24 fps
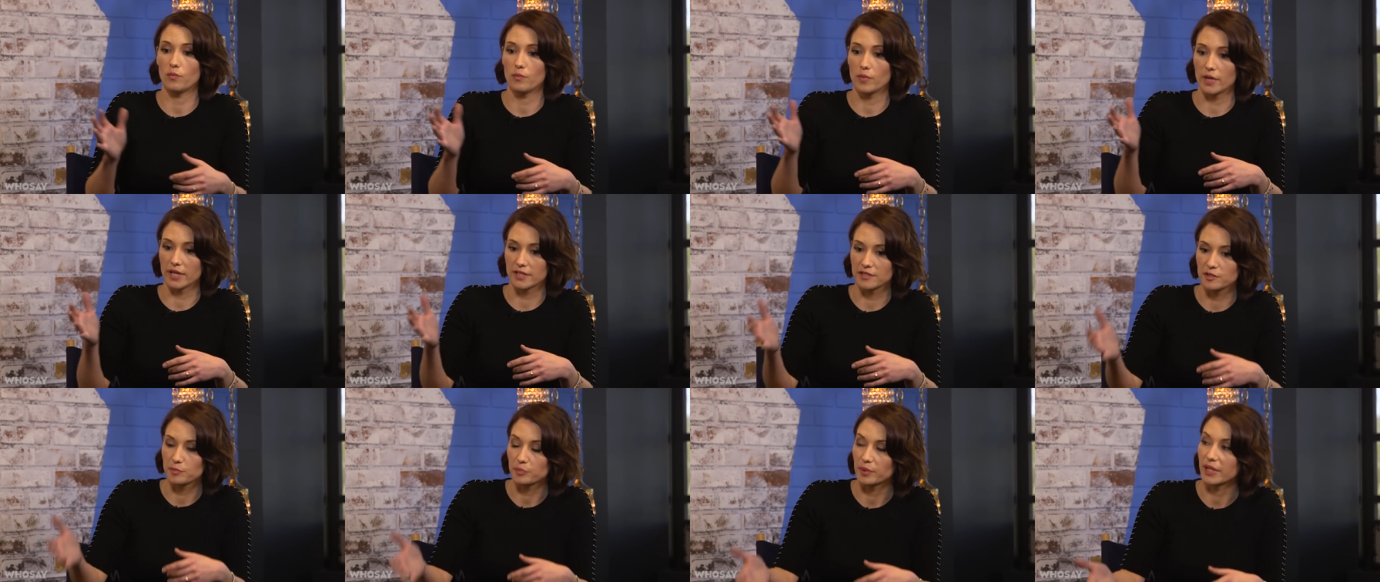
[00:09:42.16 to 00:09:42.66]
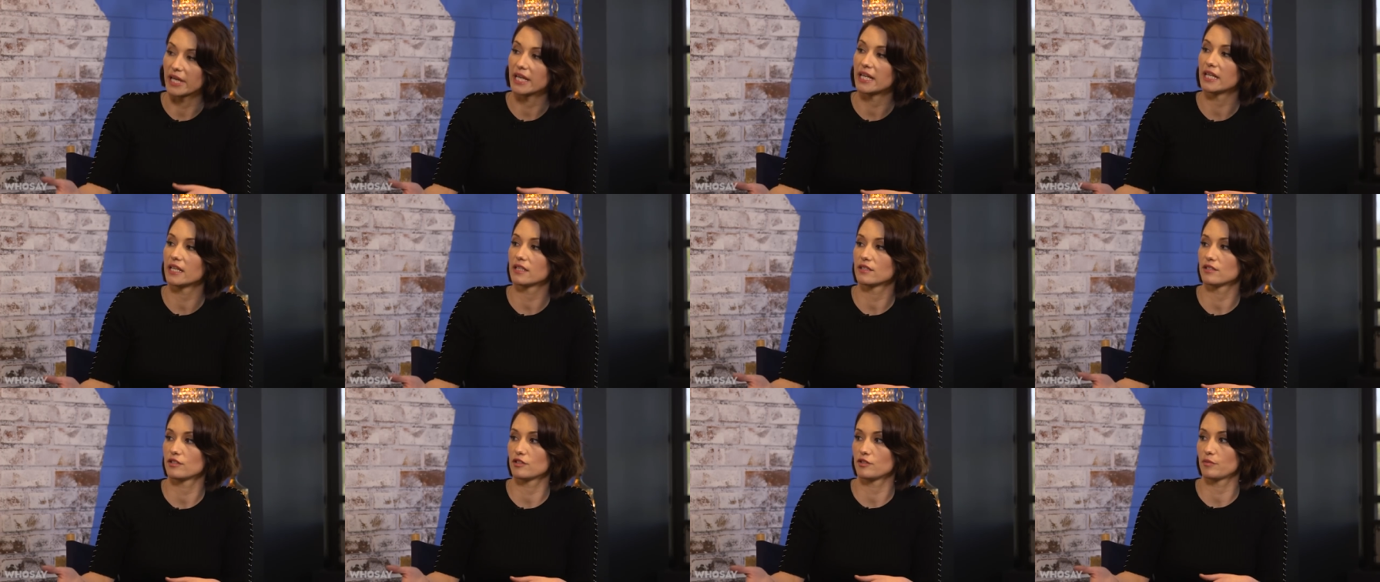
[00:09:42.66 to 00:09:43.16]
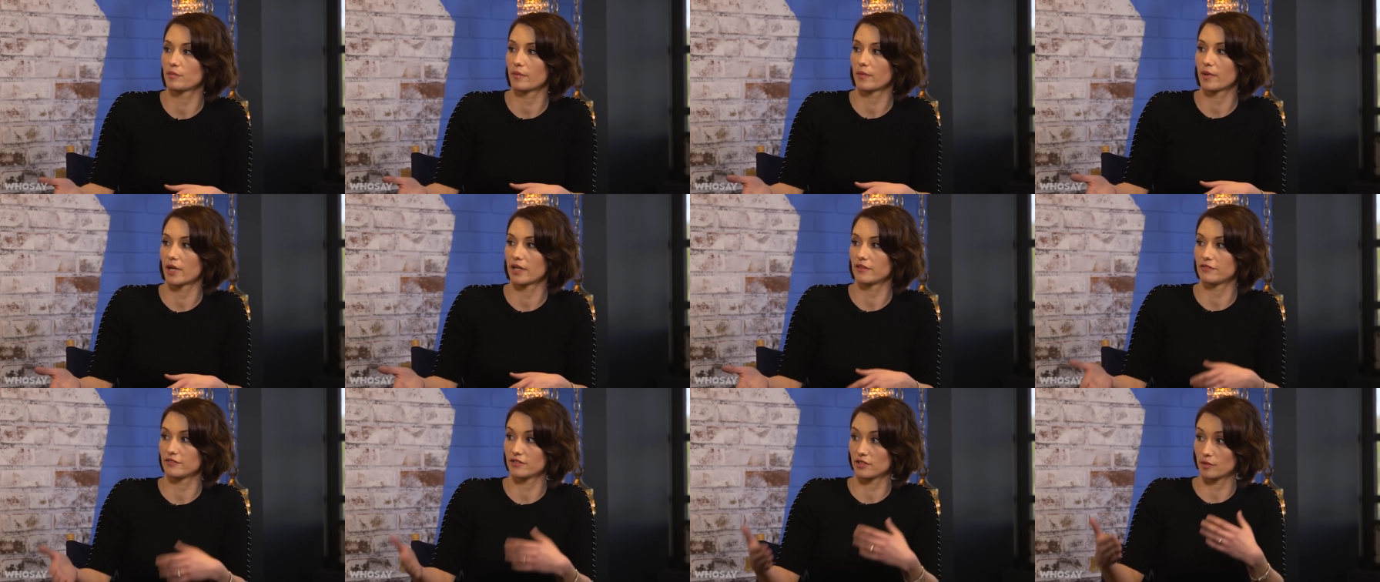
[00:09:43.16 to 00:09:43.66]
explaining it to
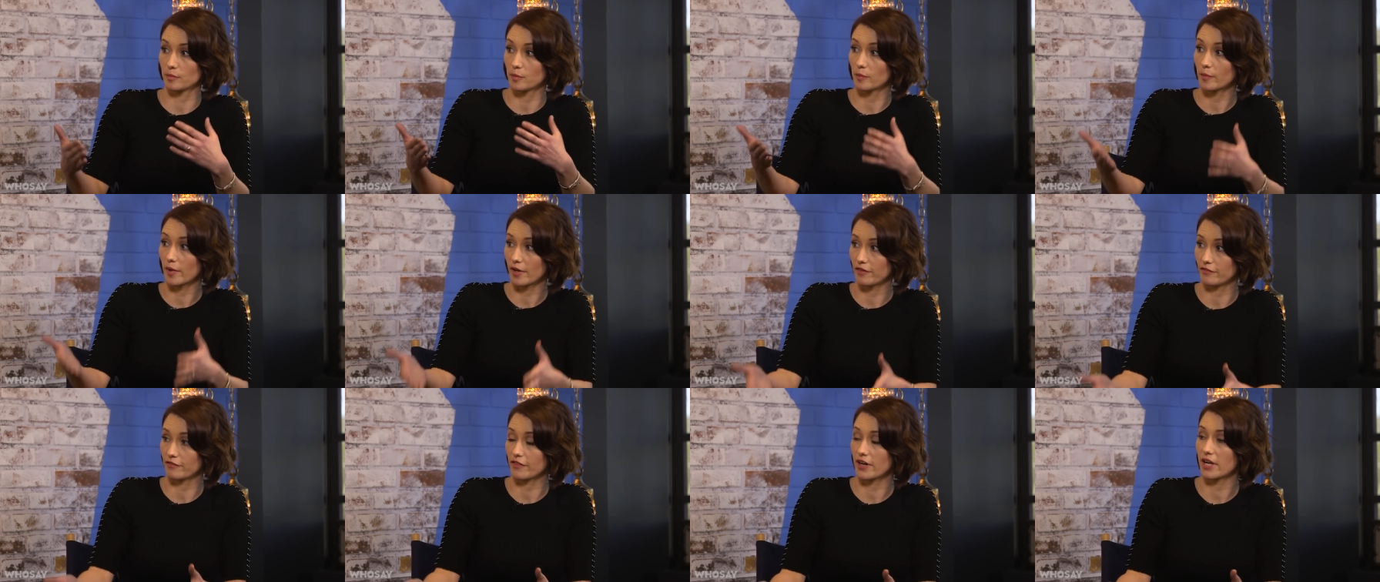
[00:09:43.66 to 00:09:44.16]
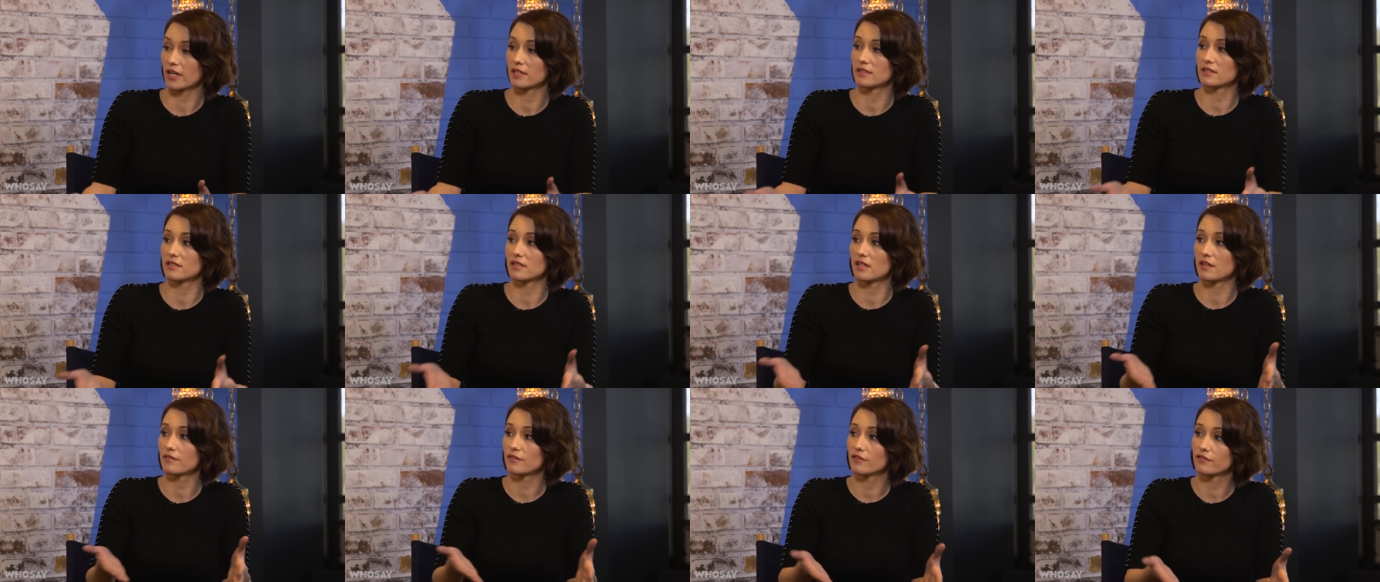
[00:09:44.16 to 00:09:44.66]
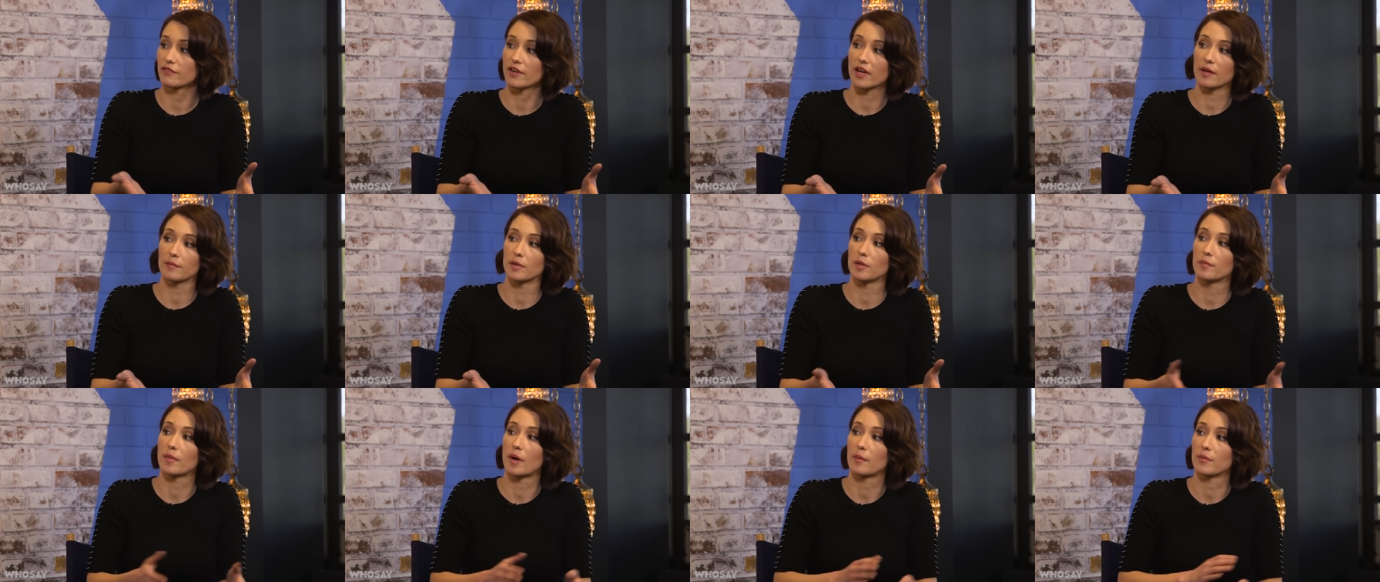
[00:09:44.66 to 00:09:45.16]
my some of my friends and even
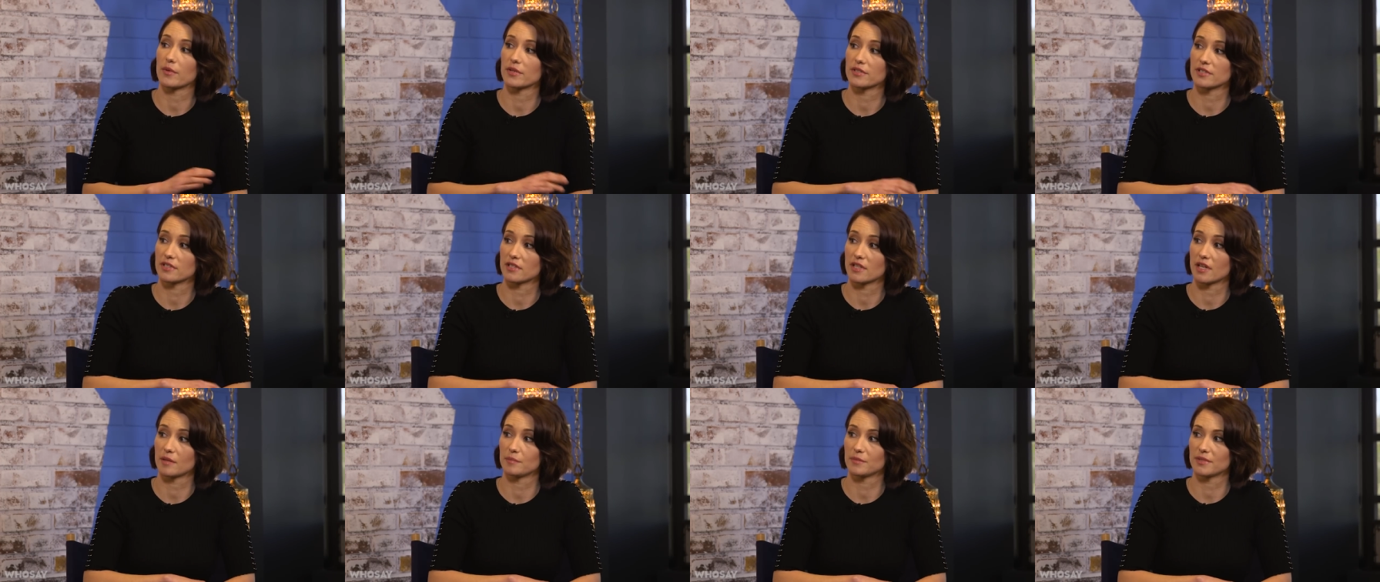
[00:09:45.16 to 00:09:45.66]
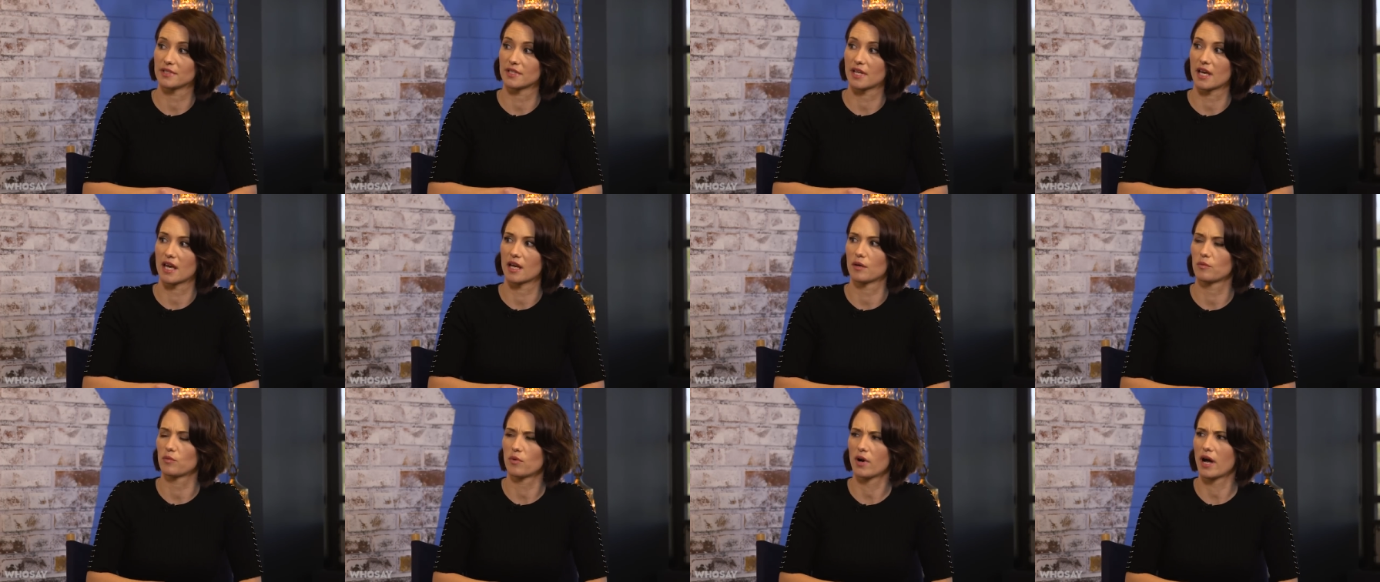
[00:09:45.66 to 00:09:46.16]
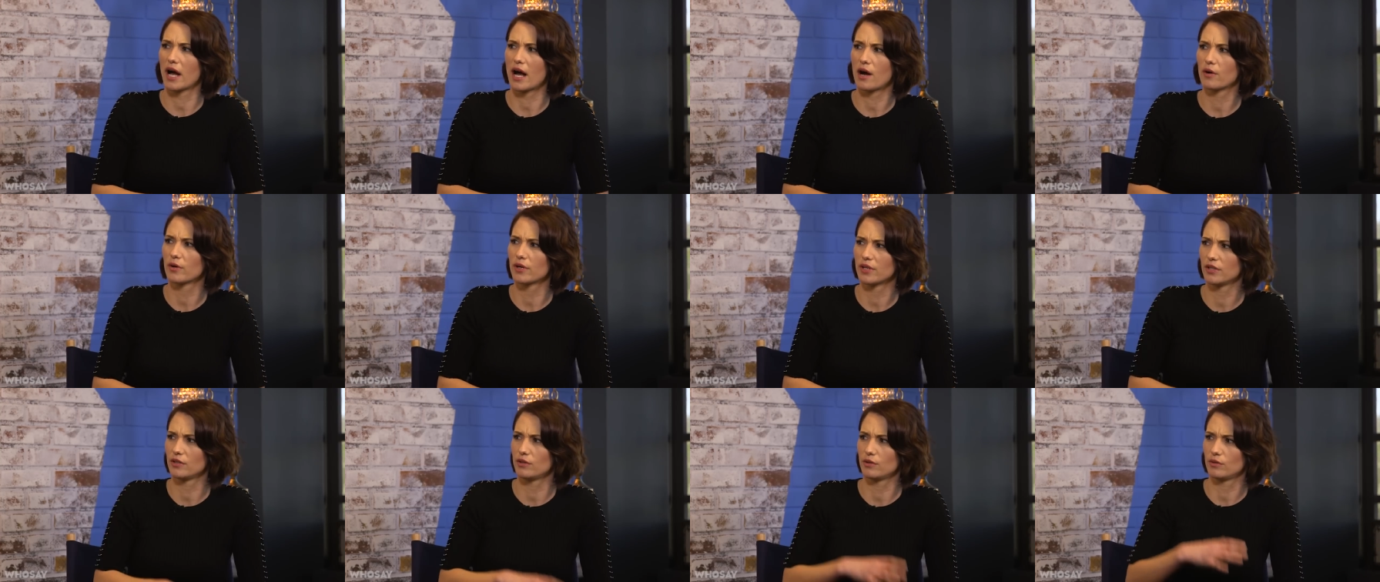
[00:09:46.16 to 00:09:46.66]
family members and them saying, "Well, how
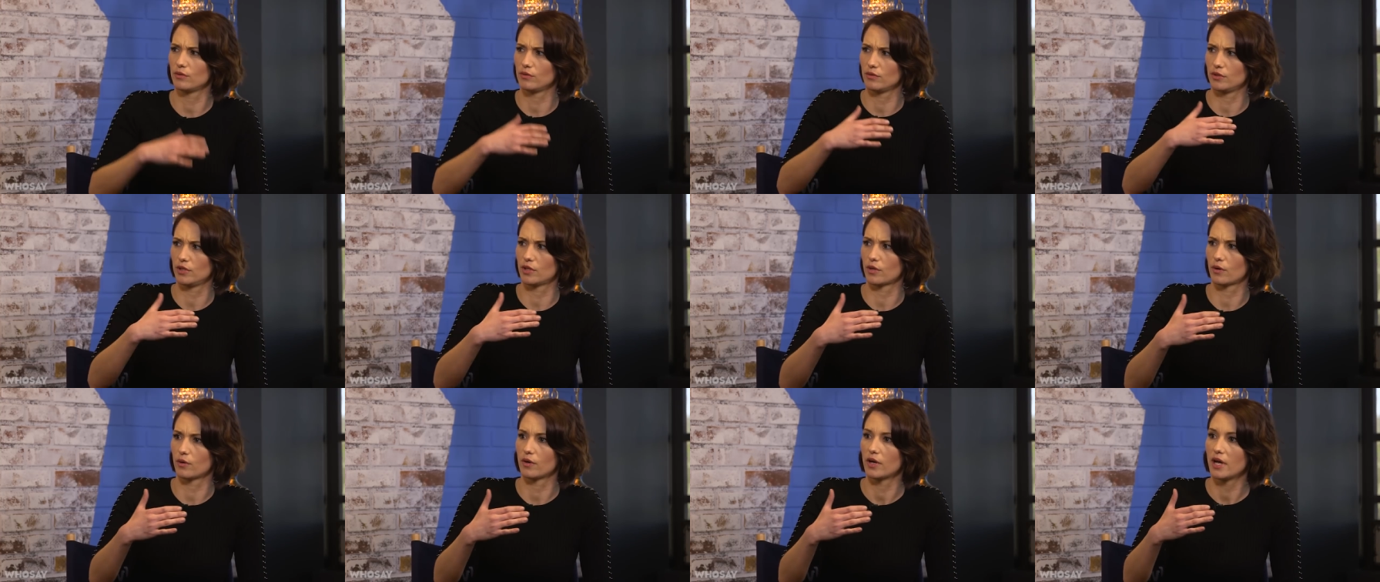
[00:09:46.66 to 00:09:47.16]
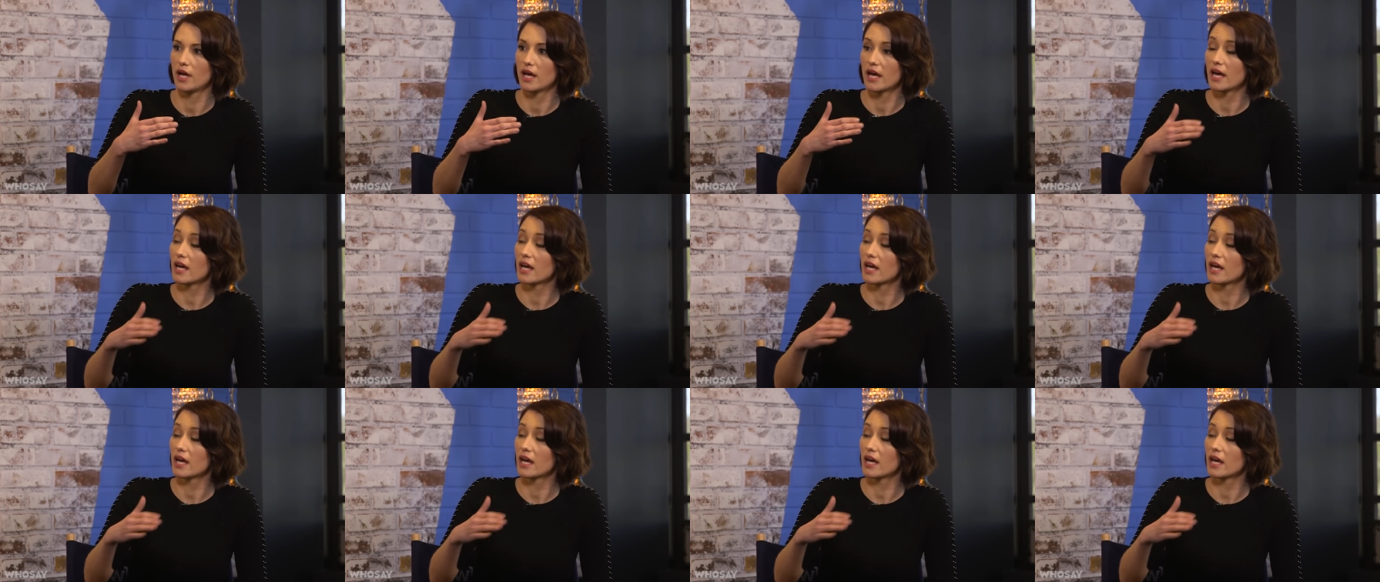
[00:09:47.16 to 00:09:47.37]
can you, you know,